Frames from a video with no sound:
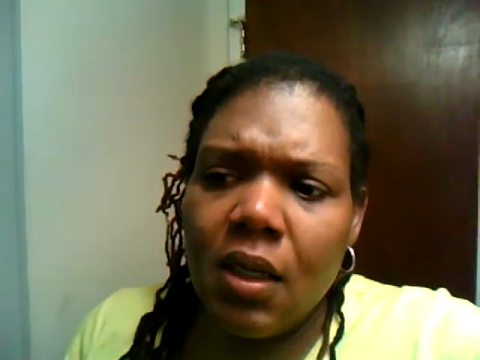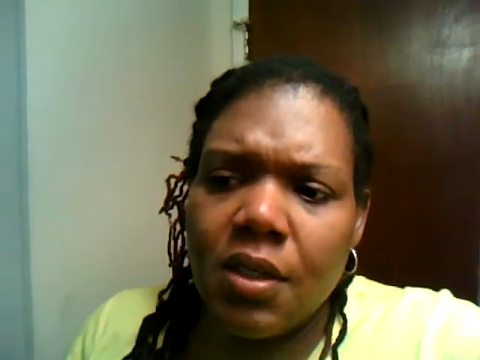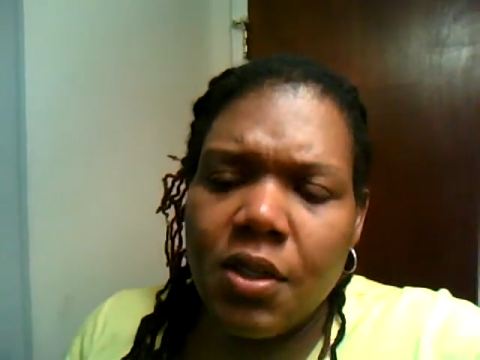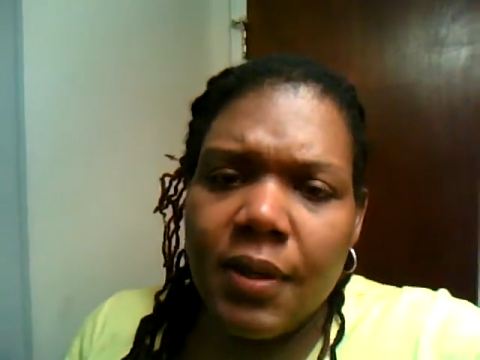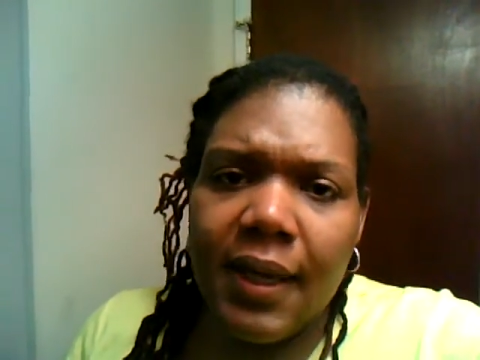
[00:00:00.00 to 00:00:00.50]

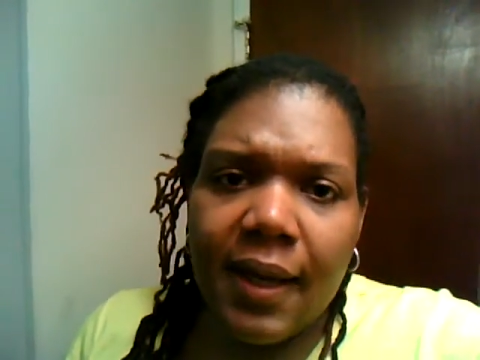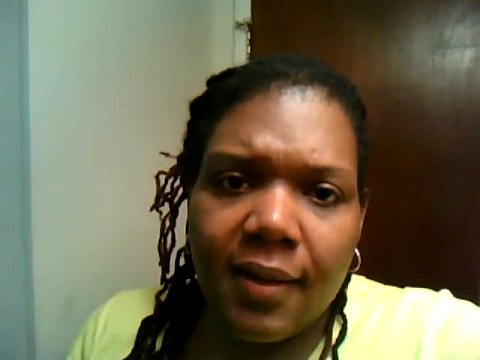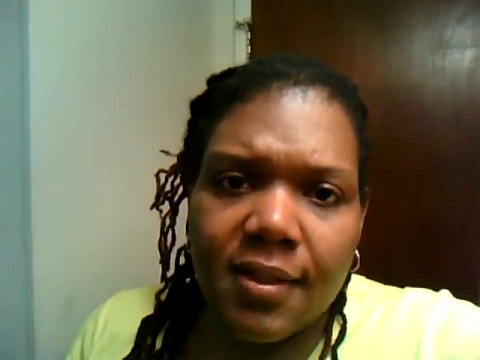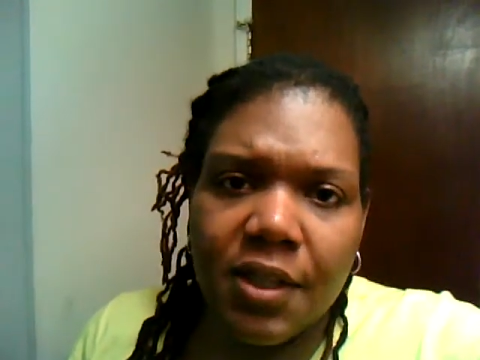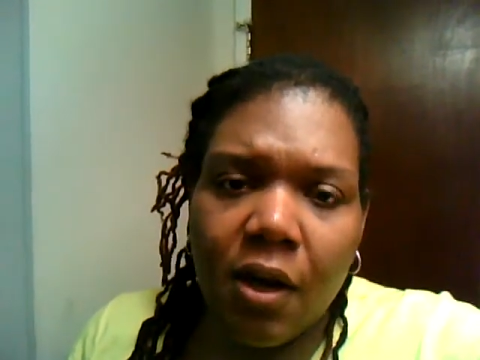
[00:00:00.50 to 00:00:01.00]
So, yeah,
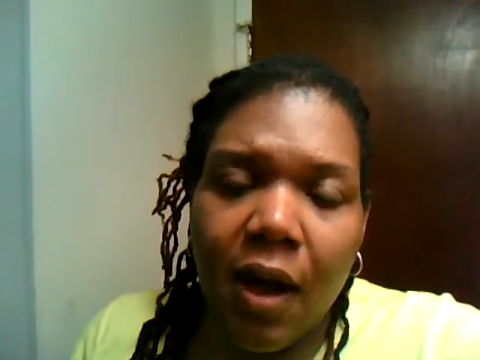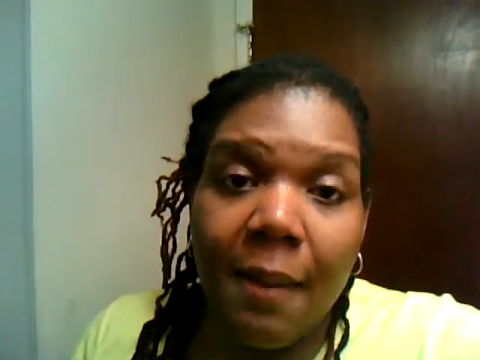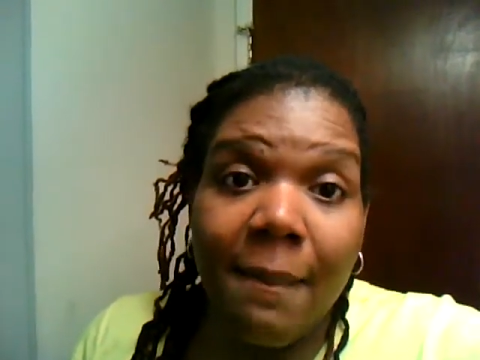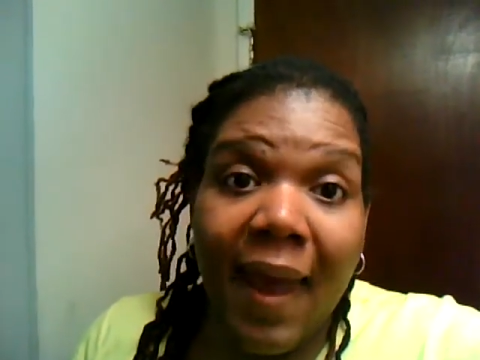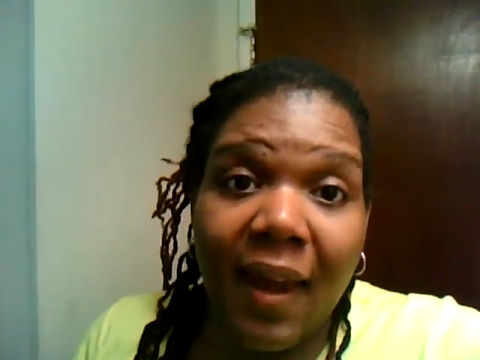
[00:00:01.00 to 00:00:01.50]
so
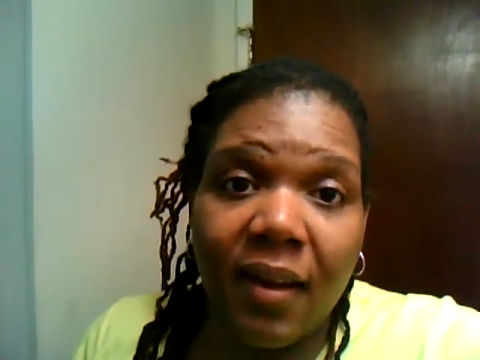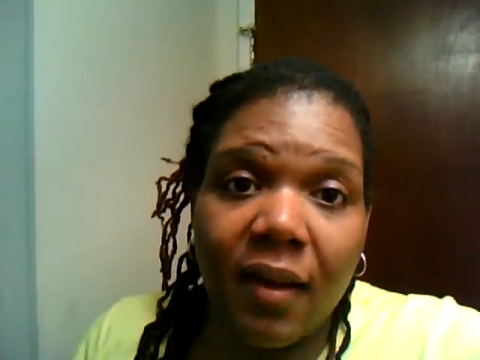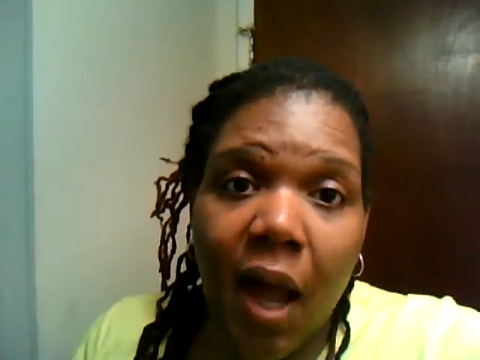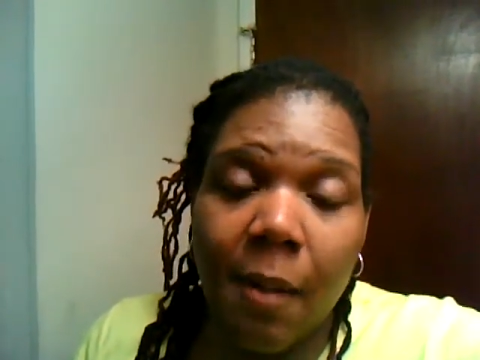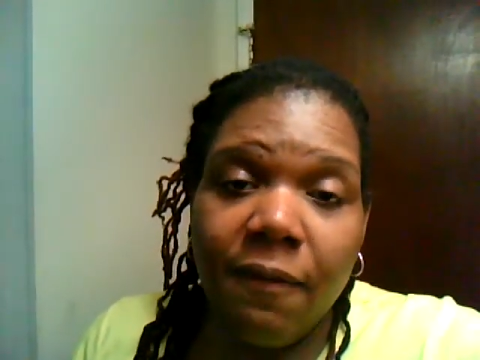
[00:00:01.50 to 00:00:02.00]
I'm back.
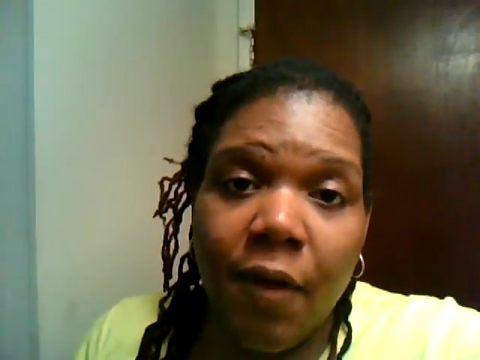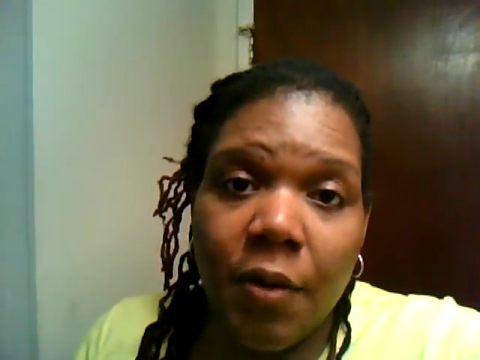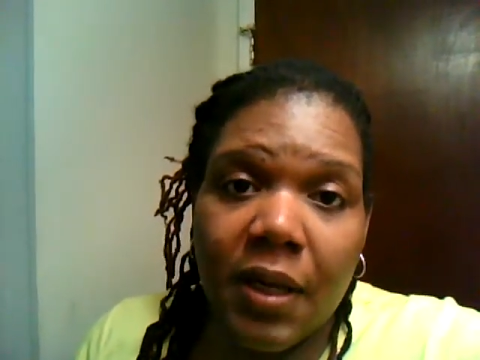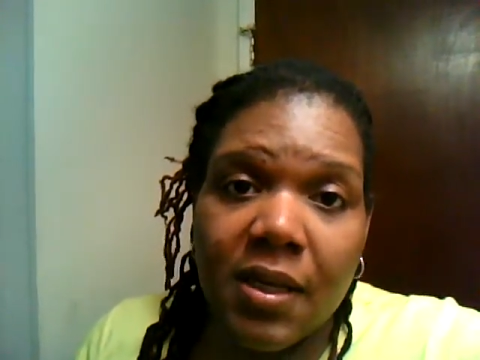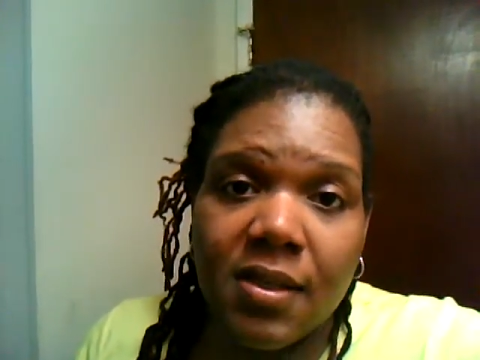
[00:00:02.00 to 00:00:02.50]
I'm
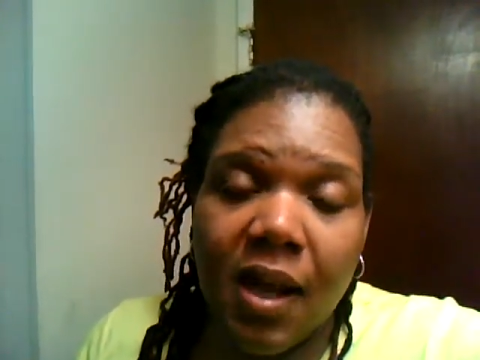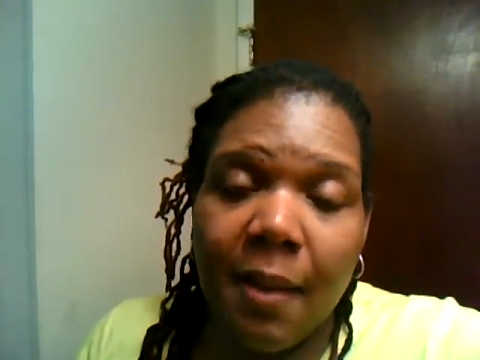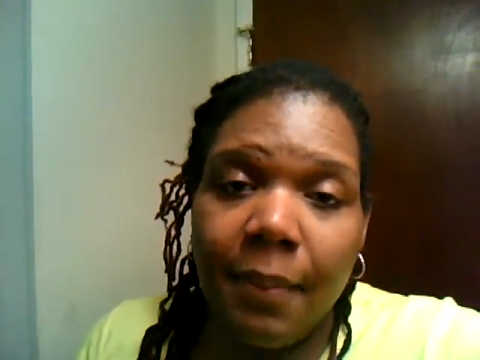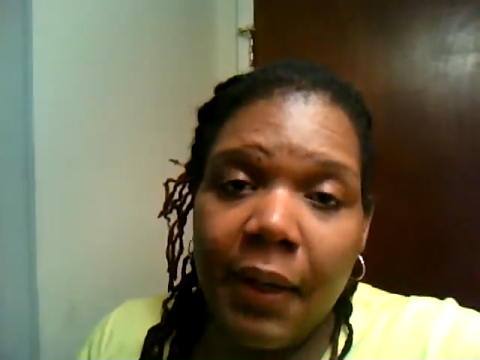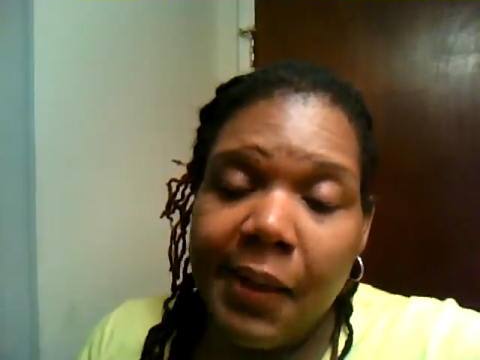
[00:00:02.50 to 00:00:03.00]
focused.
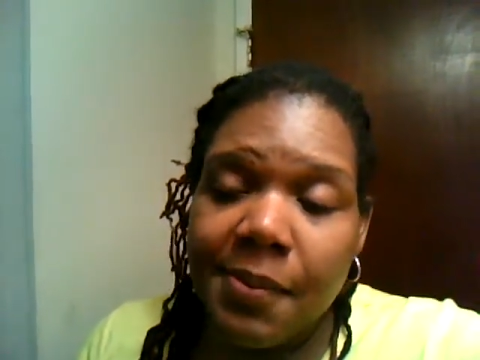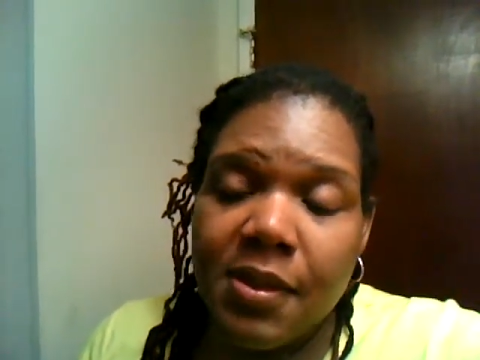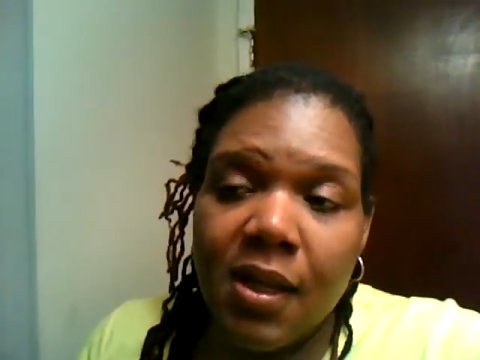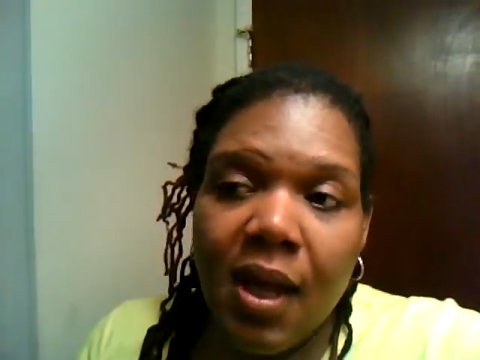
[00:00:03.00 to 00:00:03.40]
I'm pumped.